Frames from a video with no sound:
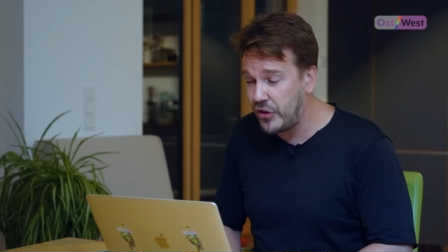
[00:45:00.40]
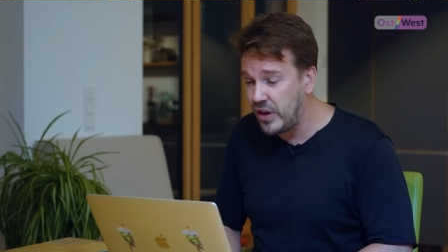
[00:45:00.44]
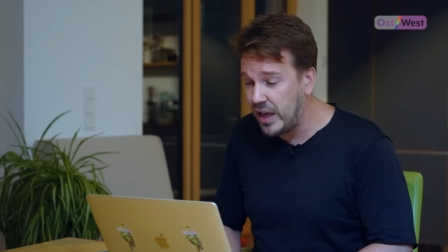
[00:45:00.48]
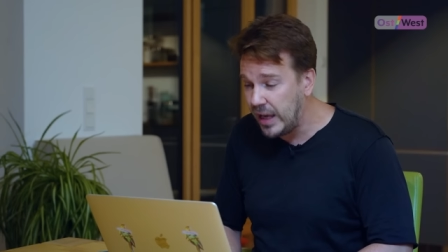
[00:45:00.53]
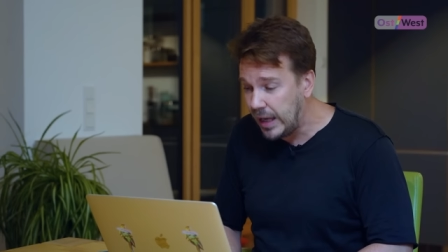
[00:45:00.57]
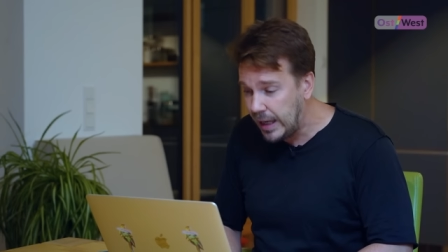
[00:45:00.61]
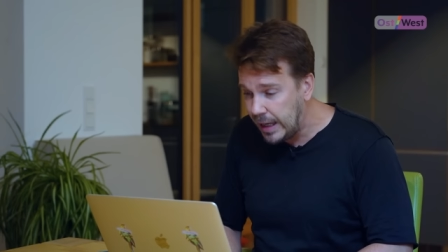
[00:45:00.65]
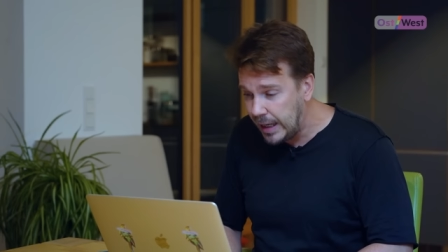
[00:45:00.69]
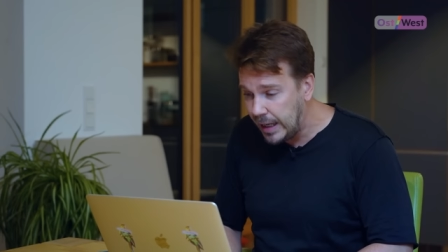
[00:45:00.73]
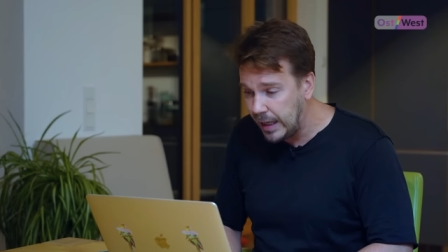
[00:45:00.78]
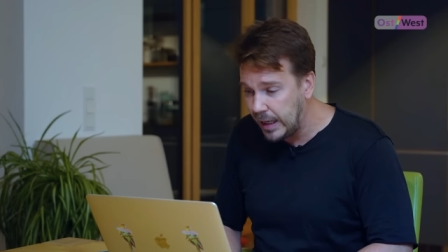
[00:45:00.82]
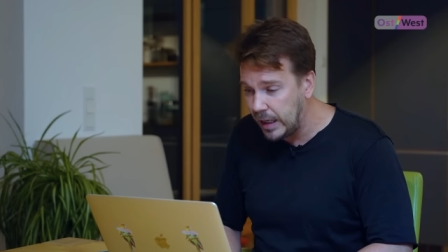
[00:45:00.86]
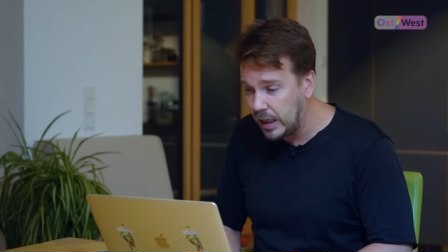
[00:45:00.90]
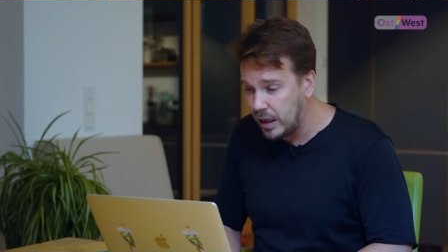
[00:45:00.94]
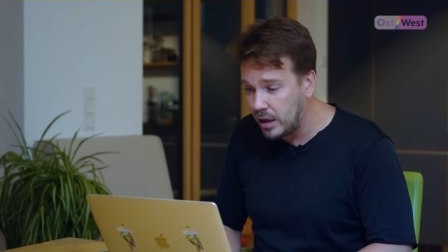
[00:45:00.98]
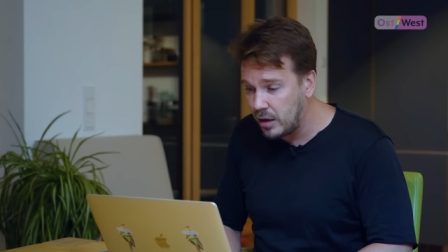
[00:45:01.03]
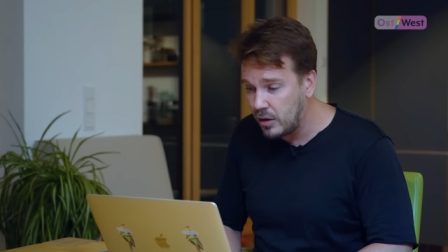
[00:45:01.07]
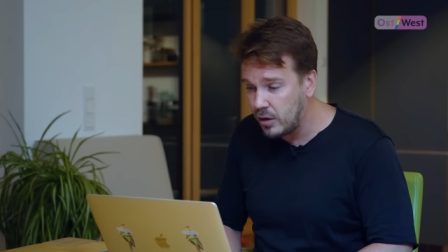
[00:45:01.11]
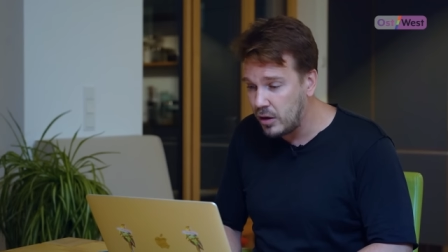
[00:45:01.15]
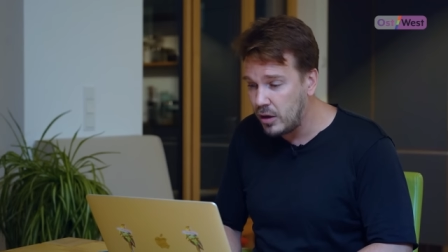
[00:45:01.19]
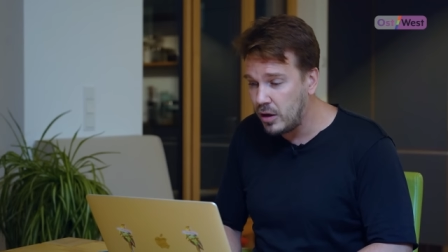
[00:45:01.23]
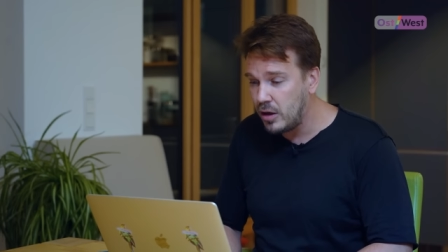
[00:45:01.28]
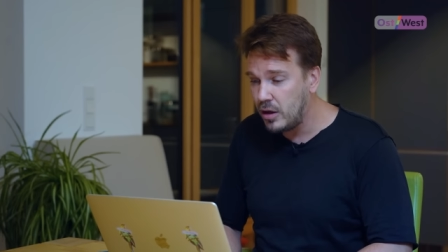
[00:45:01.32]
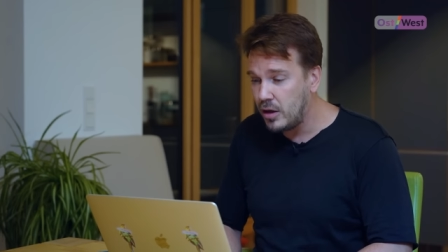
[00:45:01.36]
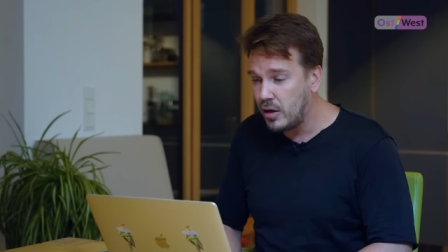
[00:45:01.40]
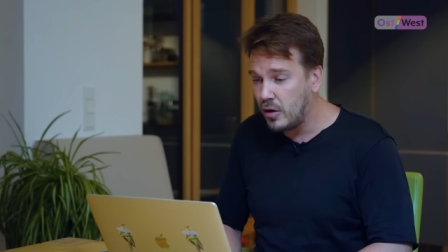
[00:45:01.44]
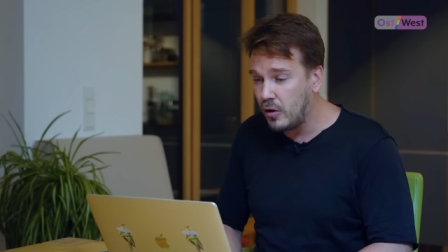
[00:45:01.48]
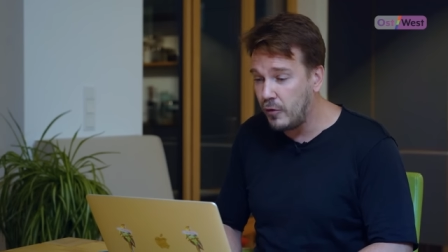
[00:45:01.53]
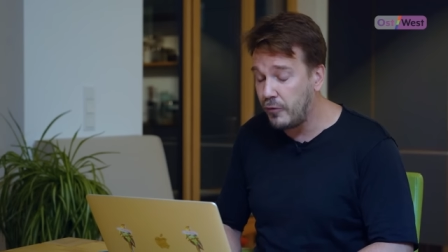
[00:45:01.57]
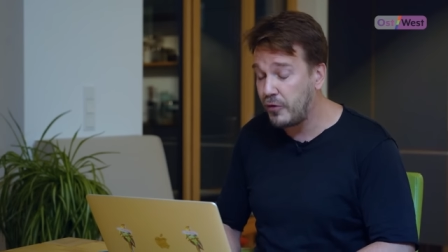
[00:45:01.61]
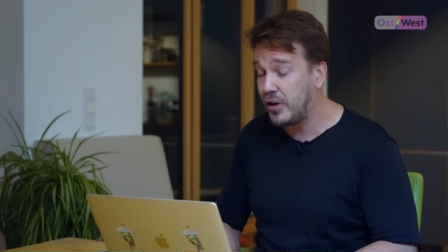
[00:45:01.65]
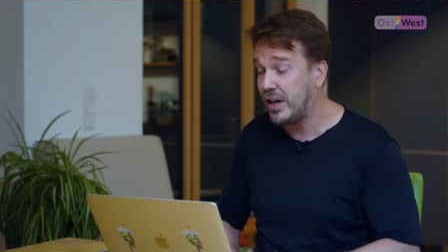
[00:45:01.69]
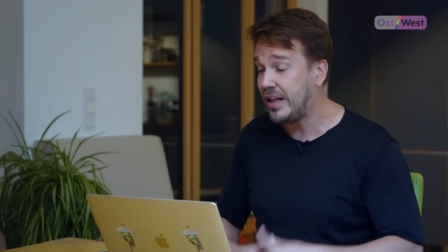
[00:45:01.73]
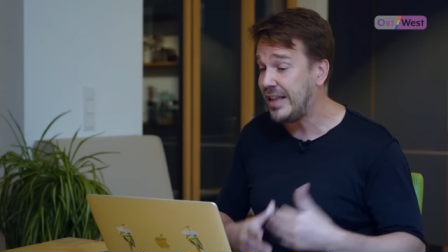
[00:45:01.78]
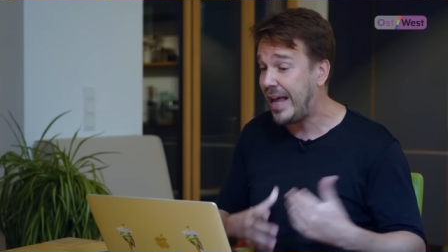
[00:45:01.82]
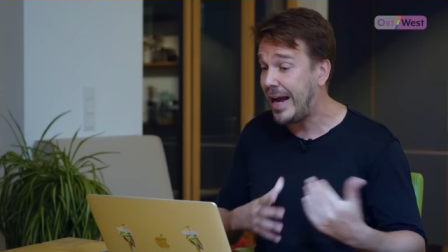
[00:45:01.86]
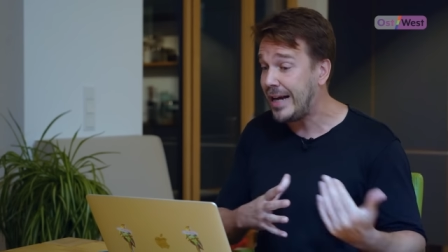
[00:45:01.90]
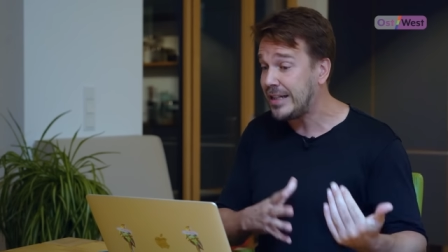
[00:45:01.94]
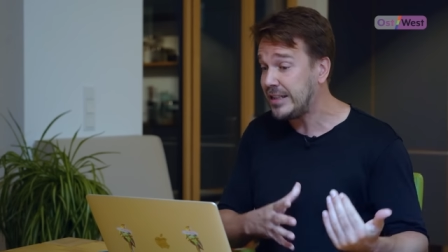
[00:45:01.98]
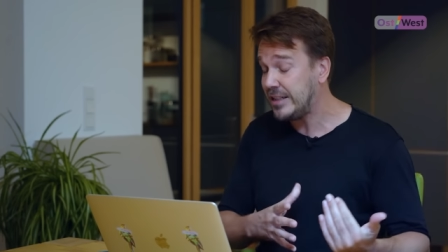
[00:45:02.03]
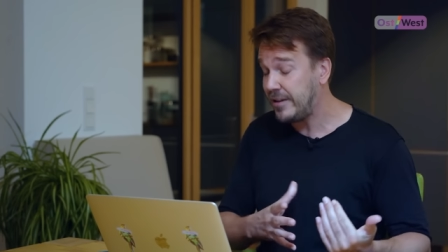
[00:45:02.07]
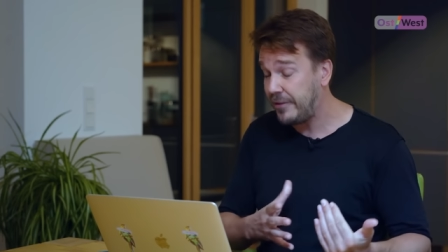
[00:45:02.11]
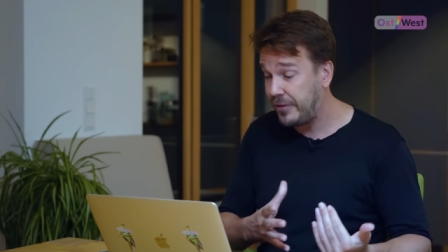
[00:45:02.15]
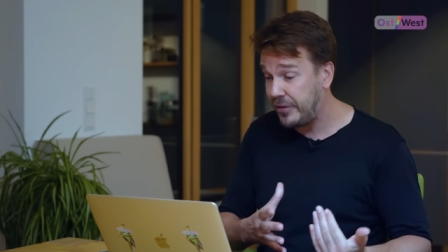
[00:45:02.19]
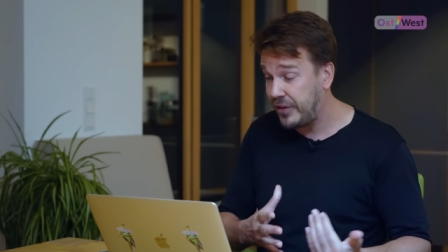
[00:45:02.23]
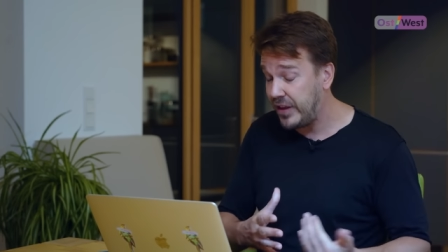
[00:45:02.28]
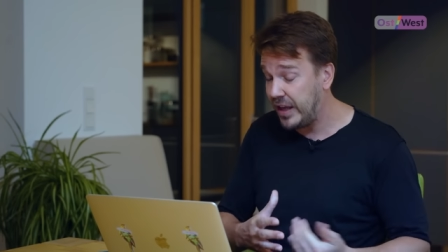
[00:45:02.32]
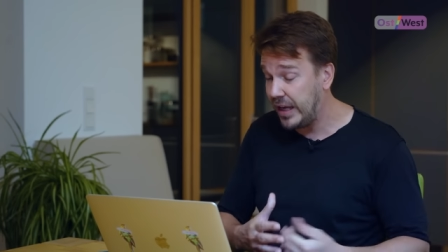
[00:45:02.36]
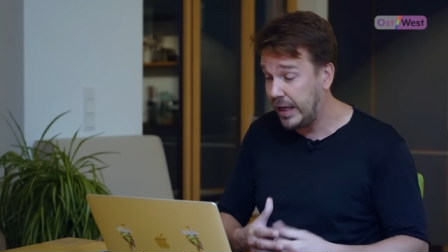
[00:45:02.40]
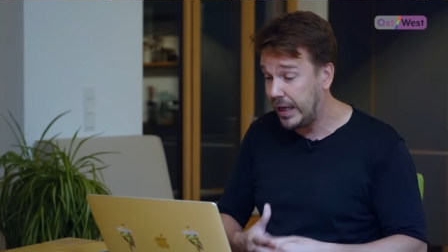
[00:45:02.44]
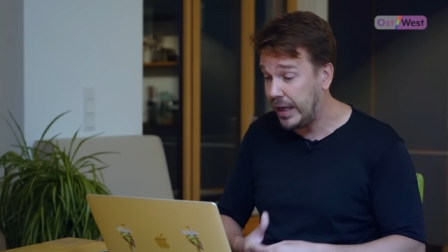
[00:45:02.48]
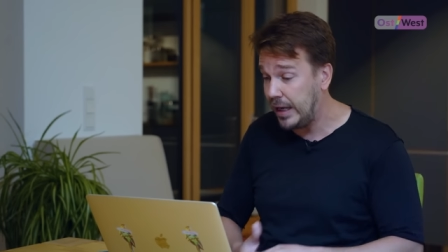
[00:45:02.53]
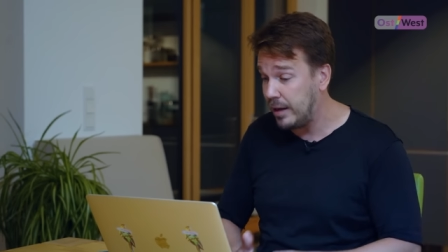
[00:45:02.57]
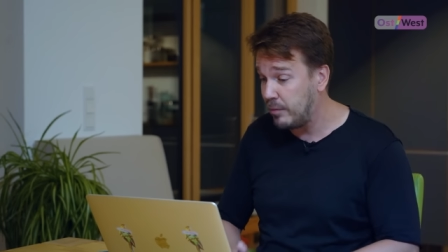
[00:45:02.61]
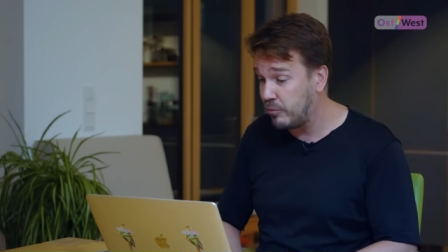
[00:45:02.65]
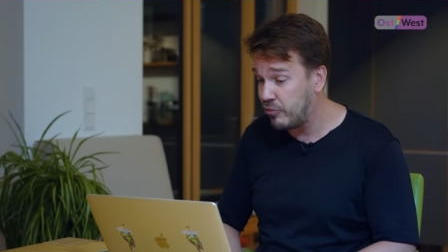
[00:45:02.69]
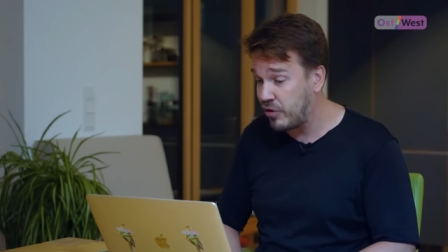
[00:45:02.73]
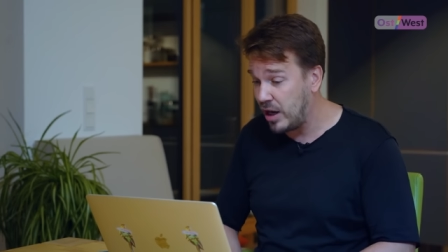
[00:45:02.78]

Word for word: thinking, of collective thinking,